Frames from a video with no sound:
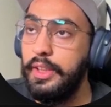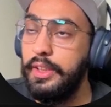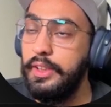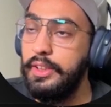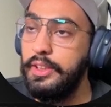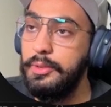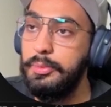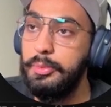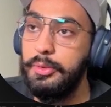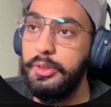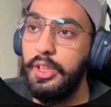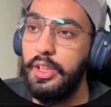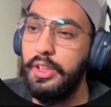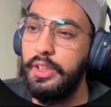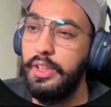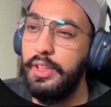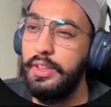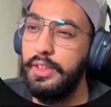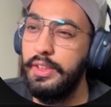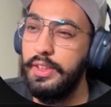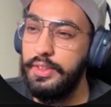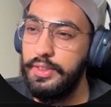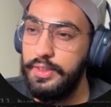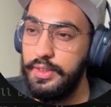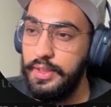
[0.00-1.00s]
and recipient
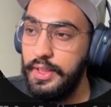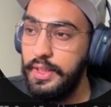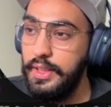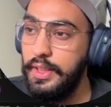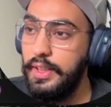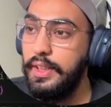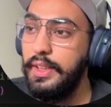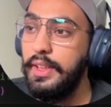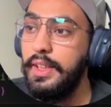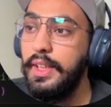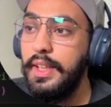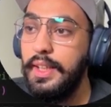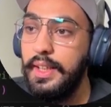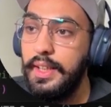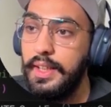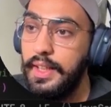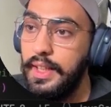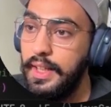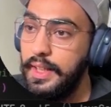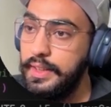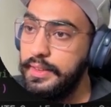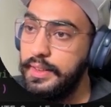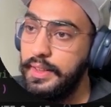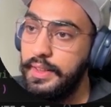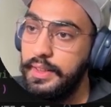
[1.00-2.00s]
address there,
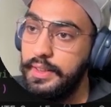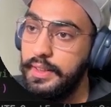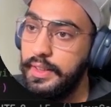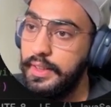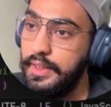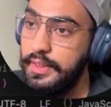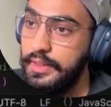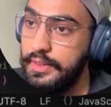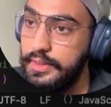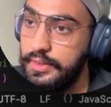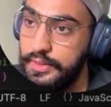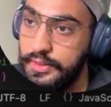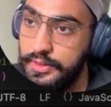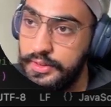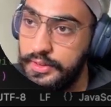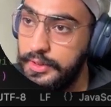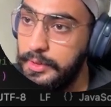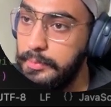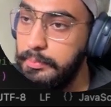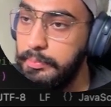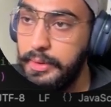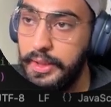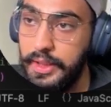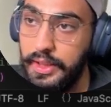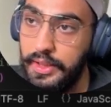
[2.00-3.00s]
and then here just
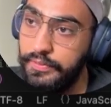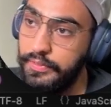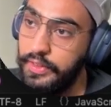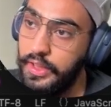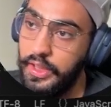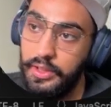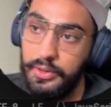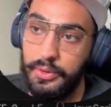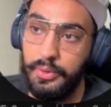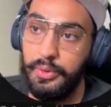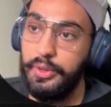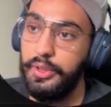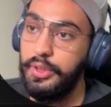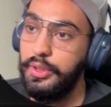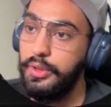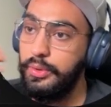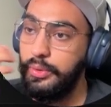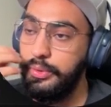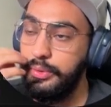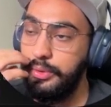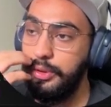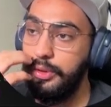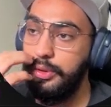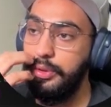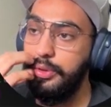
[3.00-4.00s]
simply we are going
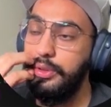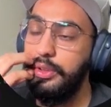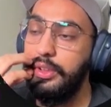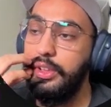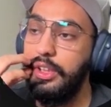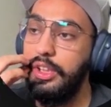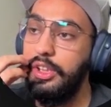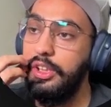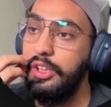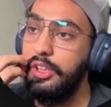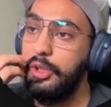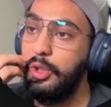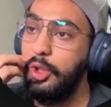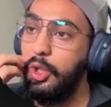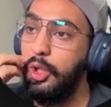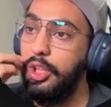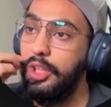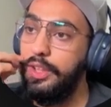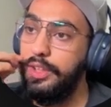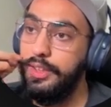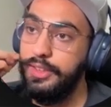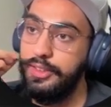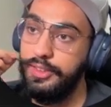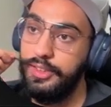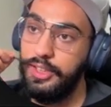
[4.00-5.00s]
to
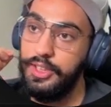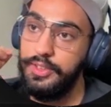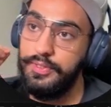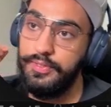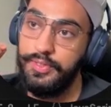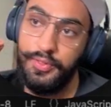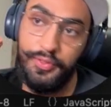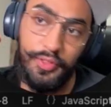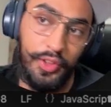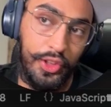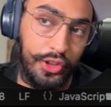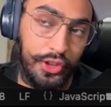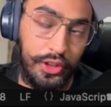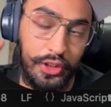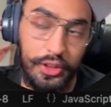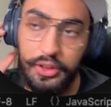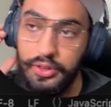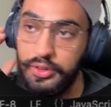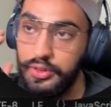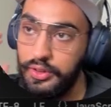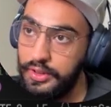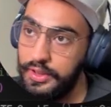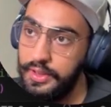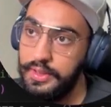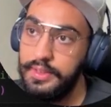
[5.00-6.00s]
call the transfer function.
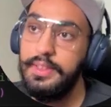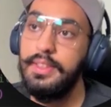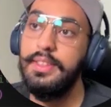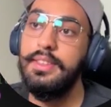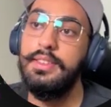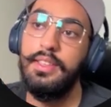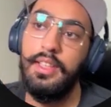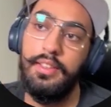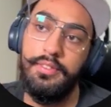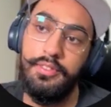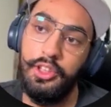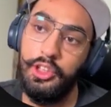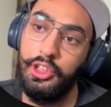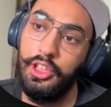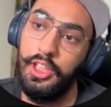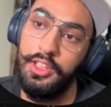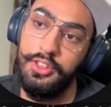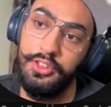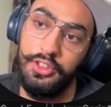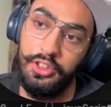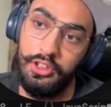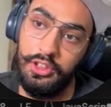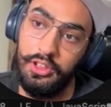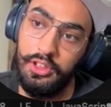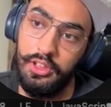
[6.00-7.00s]
So this is our
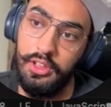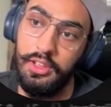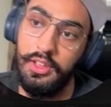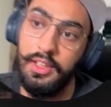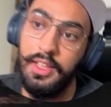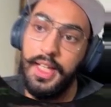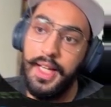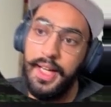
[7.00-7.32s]
transaction,